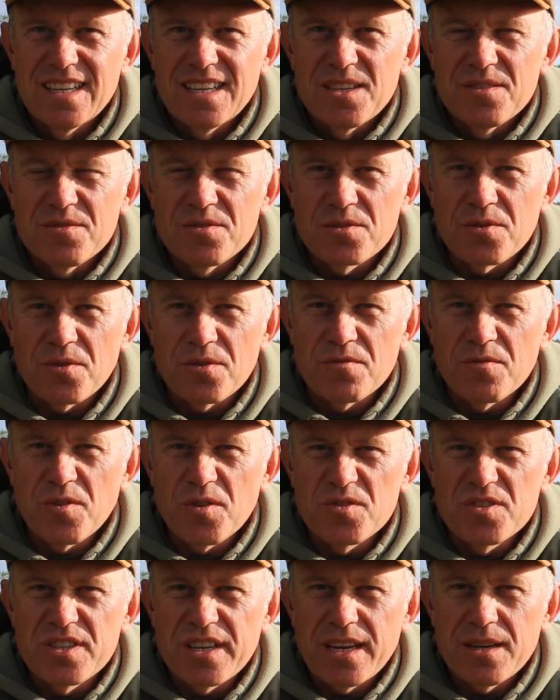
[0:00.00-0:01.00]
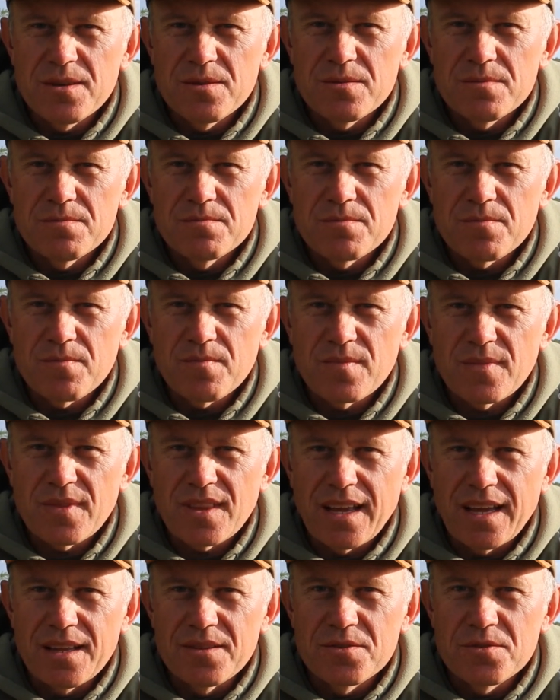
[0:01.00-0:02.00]
just got the rods out
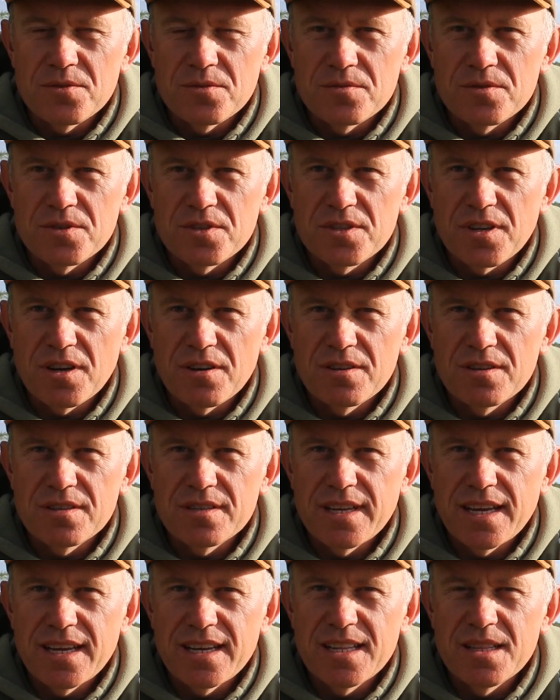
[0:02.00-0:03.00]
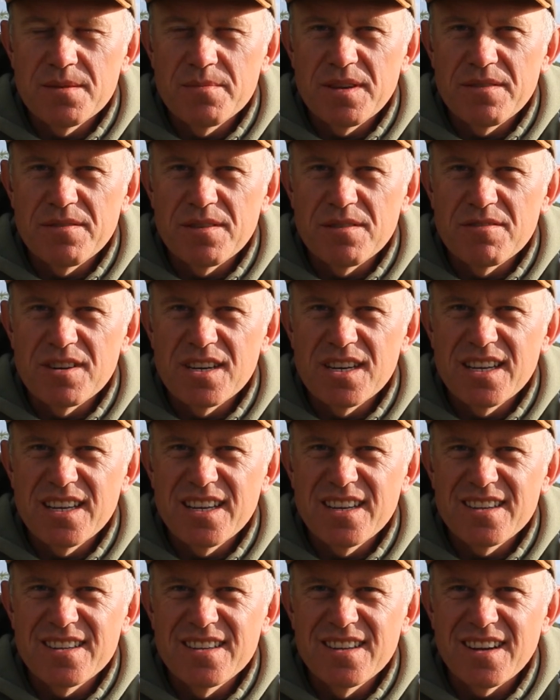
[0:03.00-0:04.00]
and sort of just hunkered down in the bivvy really,
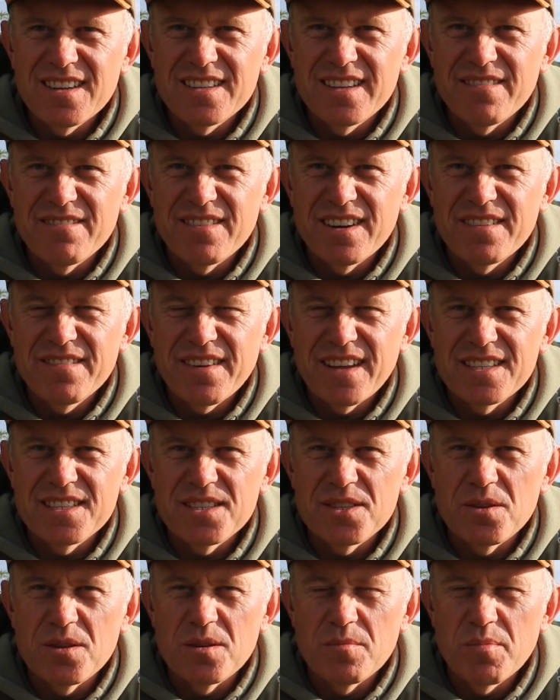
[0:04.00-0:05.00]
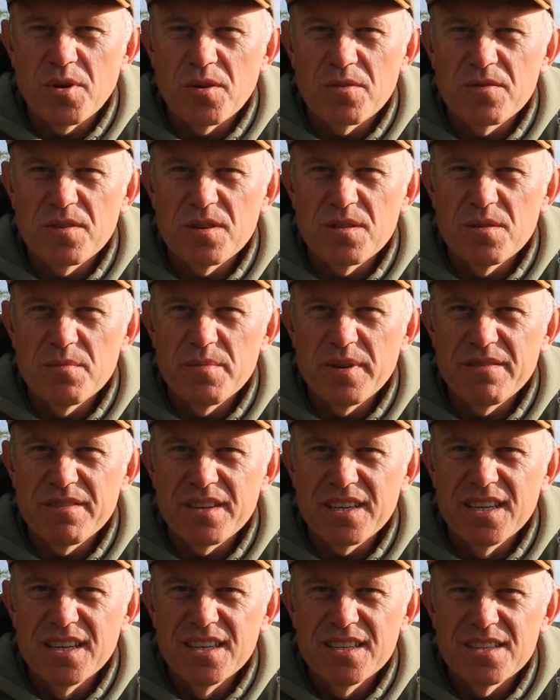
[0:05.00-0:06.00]
and I didn't really fancy doing a blog from the
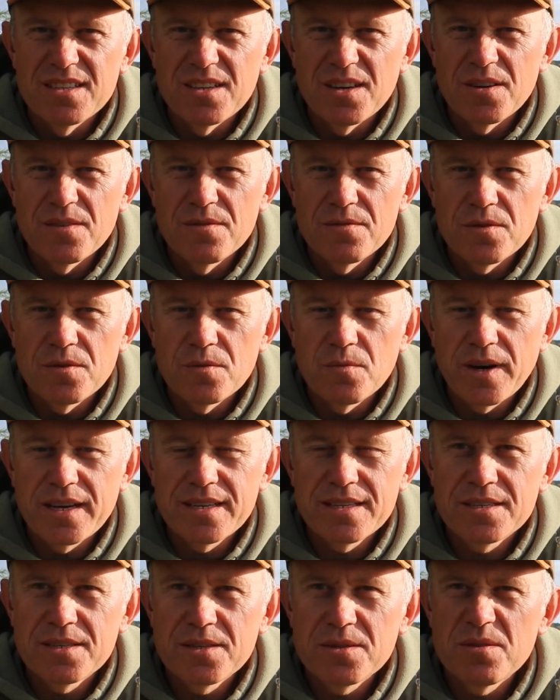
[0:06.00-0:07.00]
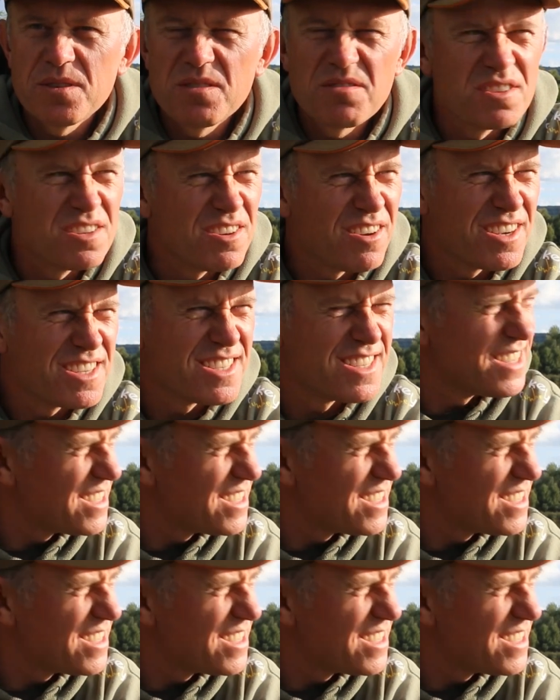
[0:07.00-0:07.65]
bivvy, so I thought wait till it was nice and